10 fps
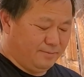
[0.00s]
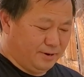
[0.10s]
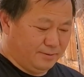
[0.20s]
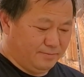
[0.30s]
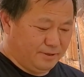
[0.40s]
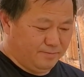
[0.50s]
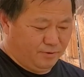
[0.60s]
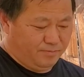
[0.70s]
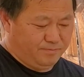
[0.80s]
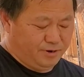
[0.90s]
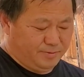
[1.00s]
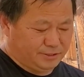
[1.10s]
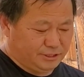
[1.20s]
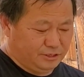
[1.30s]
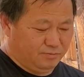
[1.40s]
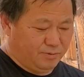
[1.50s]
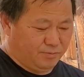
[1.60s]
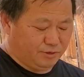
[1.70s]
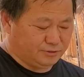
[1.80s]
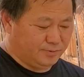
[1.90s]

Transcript: but they're both pretty much equal proportion.